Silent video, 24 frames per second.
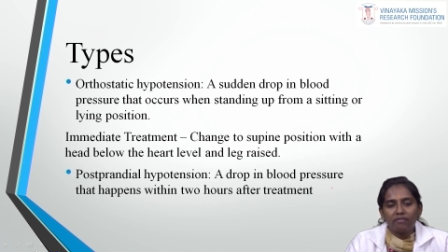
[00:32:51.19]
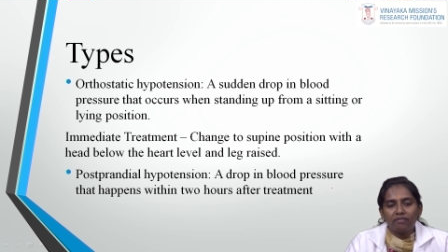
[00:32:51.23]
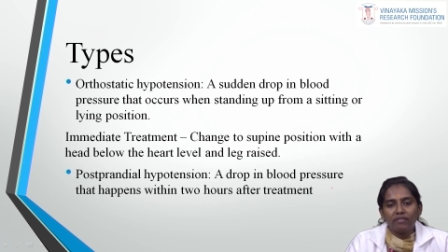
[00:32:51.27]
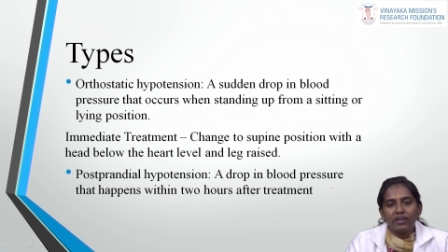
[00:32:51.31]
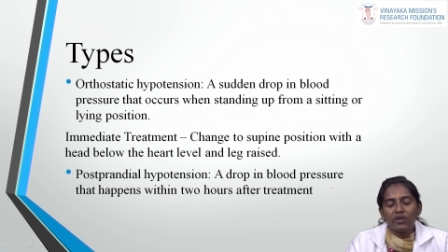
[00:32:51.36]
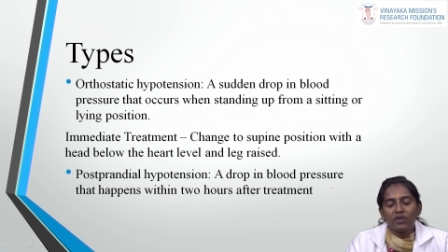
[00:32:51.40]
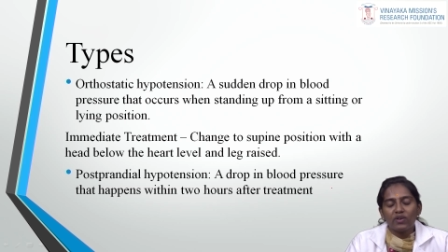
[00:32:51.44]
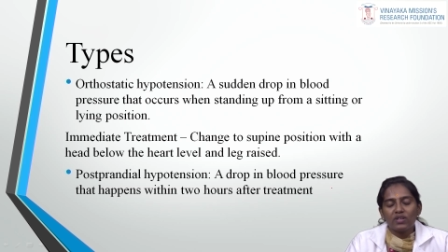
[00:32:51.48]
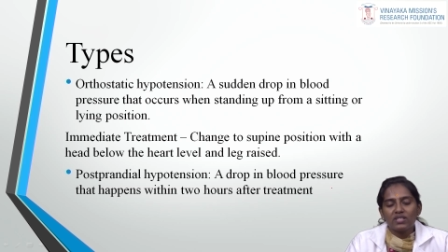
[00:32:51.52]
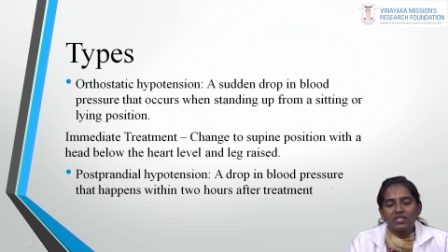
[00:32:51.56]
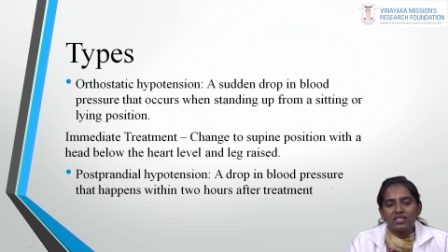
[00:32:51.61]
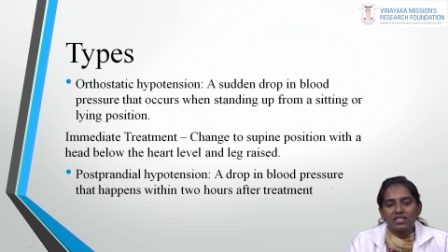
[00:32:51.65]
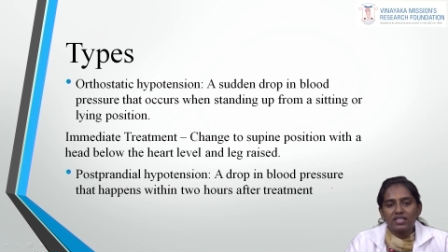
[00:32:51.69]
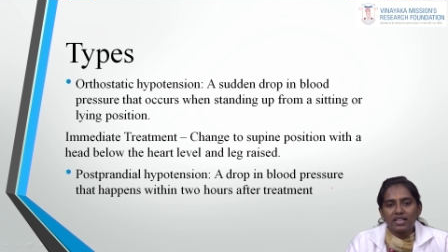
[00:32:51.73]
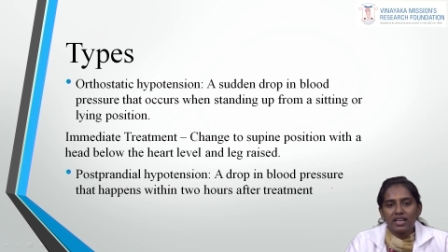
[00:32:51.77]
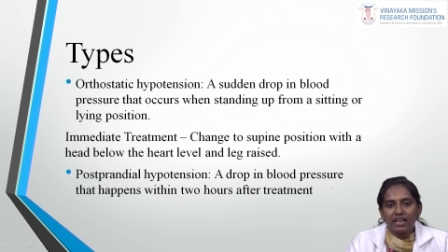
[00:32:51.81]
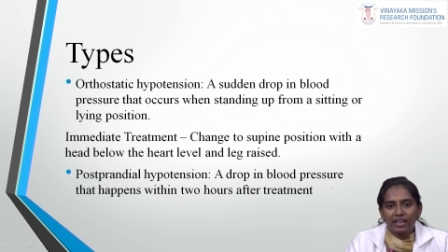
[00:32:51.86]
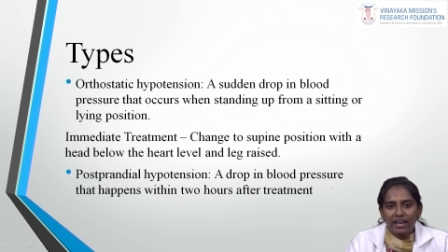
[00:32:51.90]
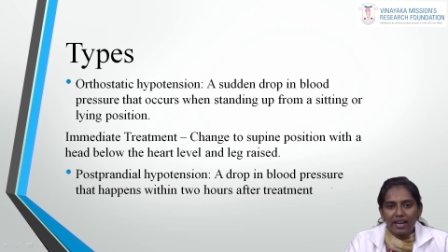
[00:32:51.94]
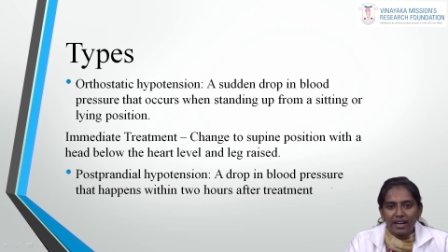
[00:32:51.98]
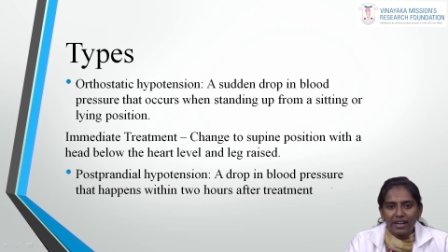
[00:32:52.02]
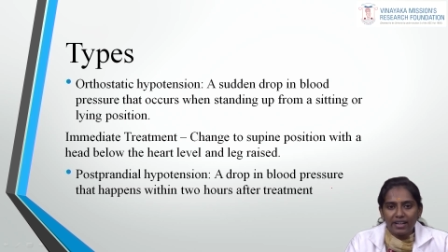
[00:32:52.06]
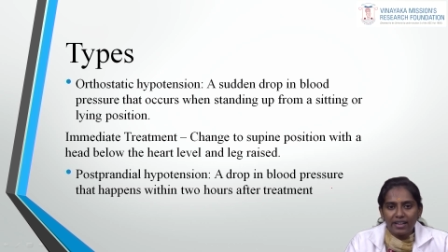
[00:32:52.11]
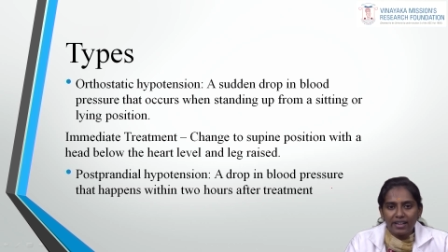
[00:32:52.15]
When you
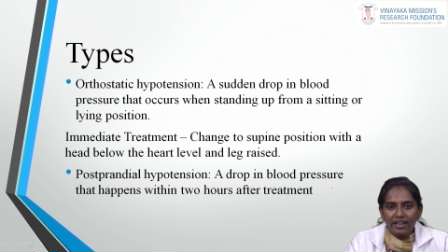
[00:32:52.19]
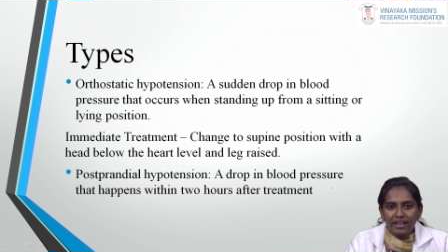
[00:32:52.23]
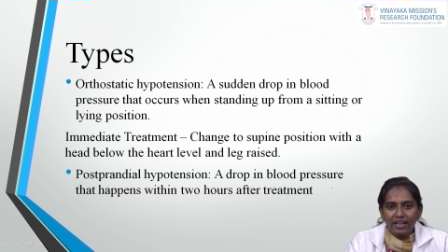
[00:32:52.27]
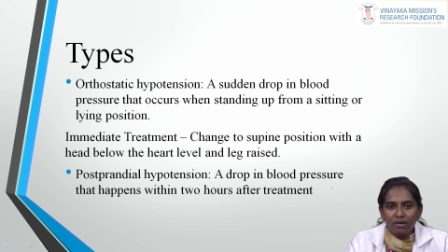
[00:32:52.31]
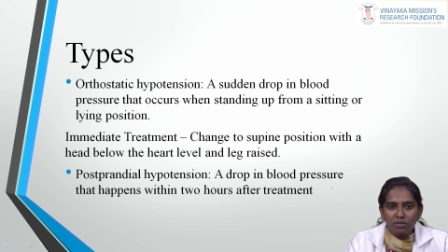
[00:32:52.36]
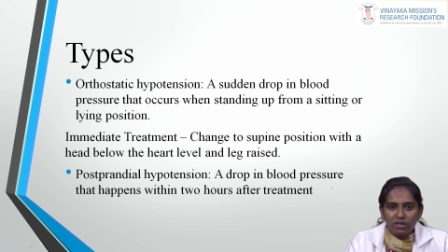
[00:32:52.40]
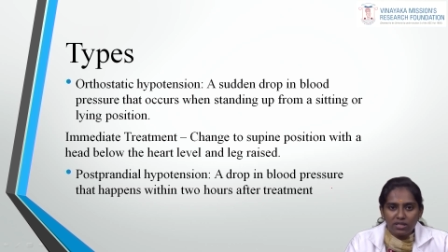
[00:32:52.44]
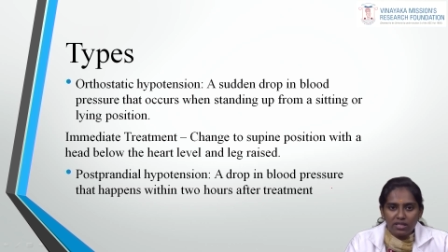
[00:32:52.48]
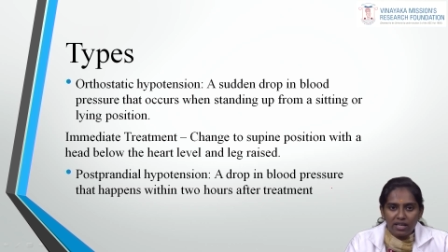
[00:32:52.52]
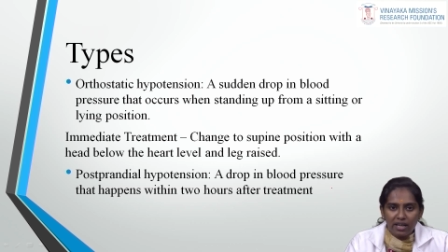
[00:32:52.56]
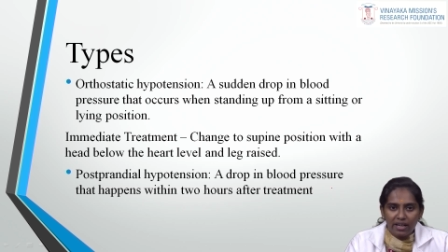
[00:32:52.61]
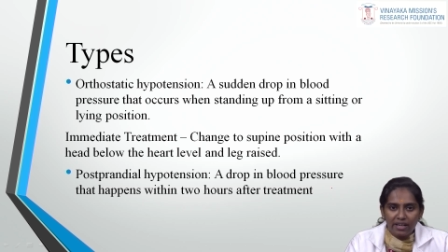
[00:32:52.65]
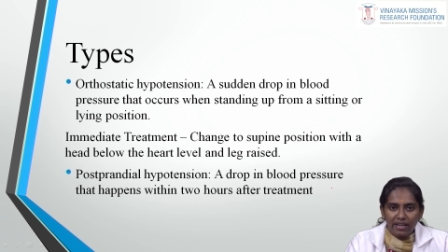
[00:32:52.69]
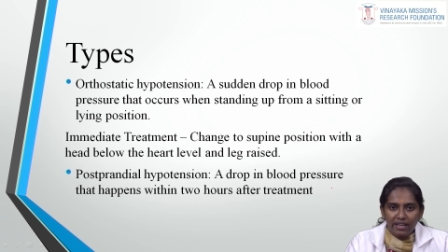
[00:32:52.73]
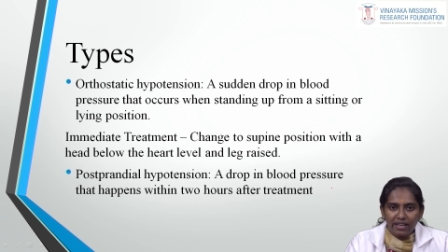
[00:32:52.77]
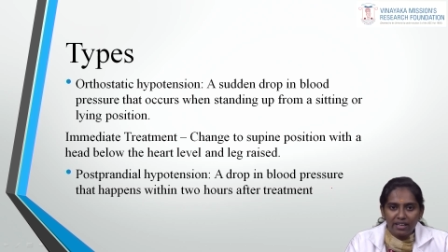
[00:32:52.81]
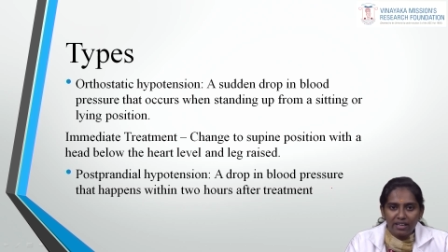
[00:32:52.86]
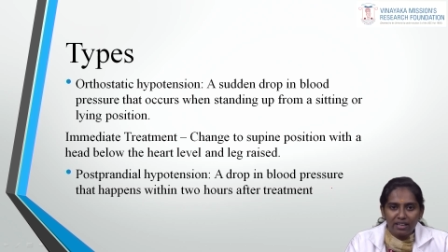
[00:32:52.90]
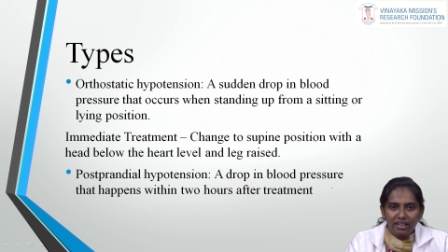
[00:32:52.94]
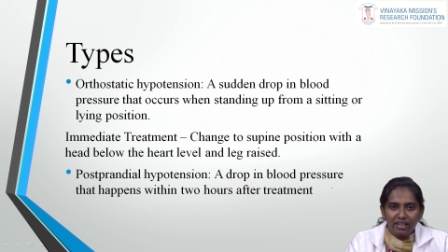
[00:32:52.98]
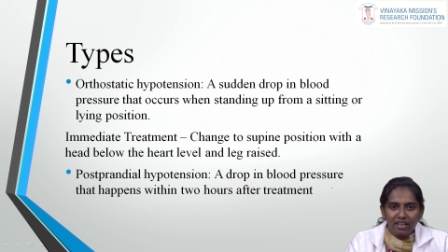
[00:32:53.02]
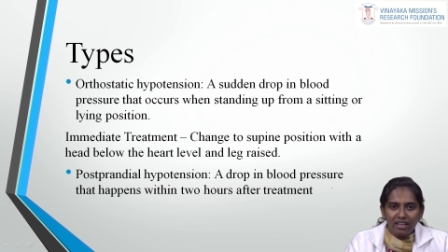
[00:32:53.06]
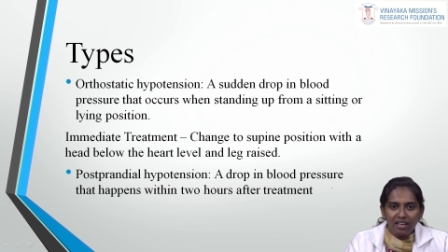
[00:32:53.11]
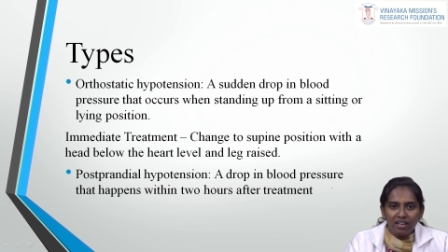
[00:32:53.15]
are getting up
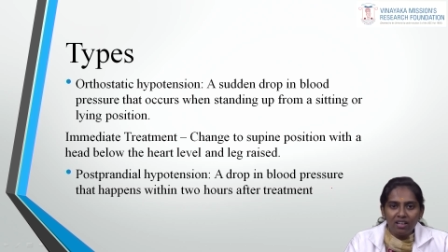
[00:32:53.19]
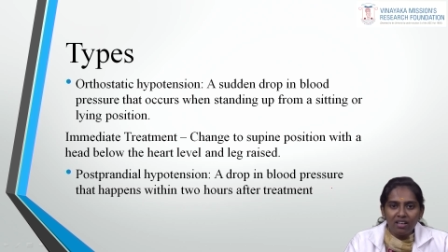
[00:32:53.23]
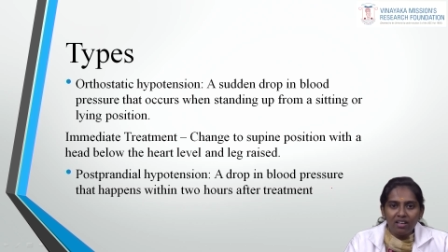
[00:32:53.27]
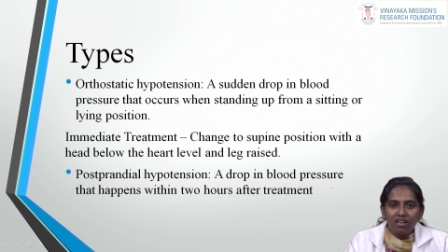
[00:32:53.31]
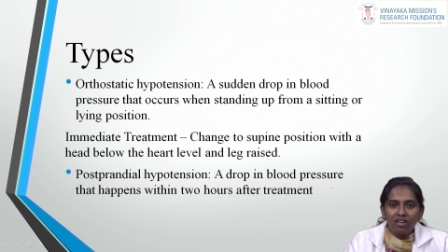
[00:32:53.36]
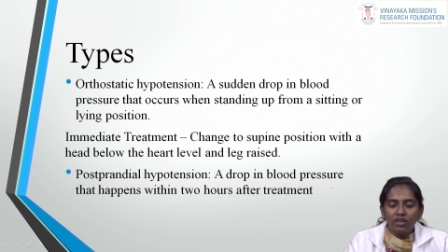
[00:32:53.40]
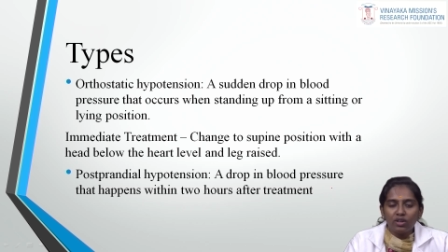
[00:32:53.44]
suddenly,